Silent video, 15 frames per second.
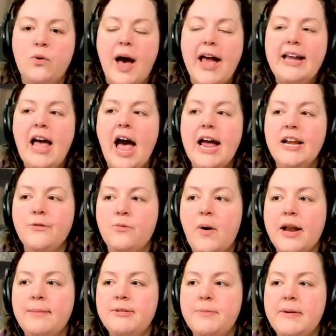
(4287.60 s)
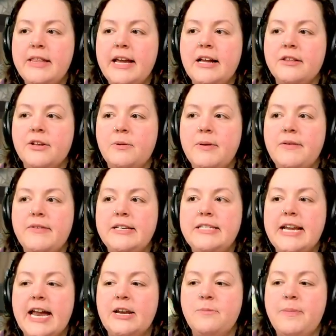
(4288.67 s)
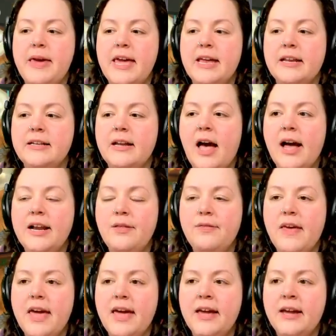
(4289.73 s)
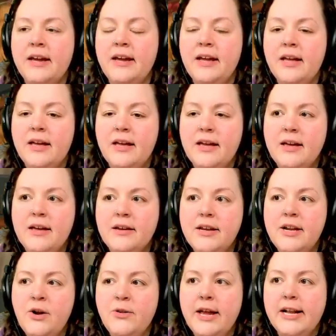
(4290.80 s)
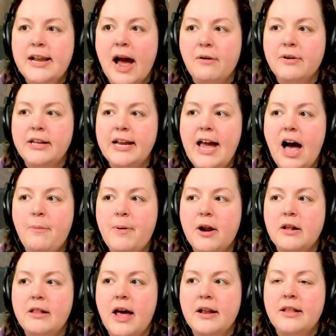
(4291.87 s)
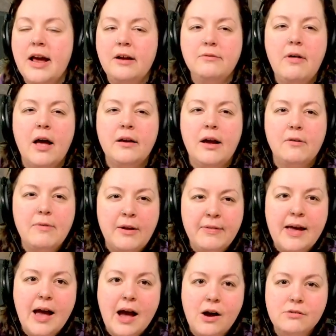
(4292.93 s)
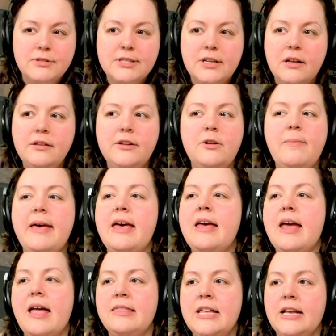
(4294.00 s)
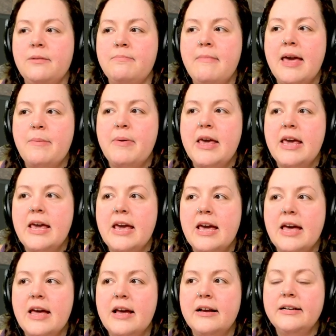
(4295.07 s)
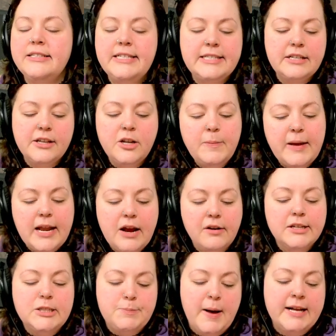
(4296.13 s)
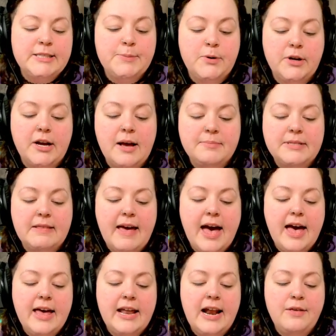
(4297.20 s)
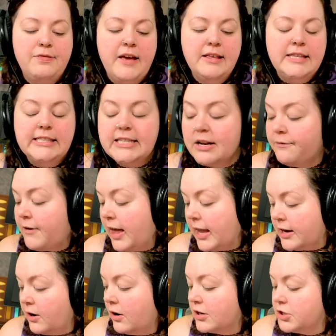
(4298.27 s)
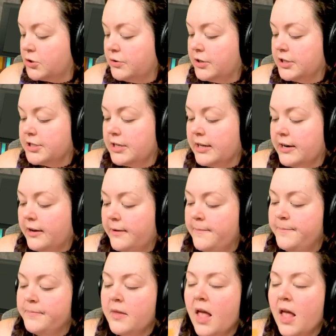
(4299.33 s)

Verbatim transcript: I kind of want him to be like a little bit of a deadbeat kind of thing. You know, like not really help out a lot along around the house a little bit and like maybe uh, cuz he's a little bit irresponsible when it comes to that. And I think that's going to fall on her shoulders a little.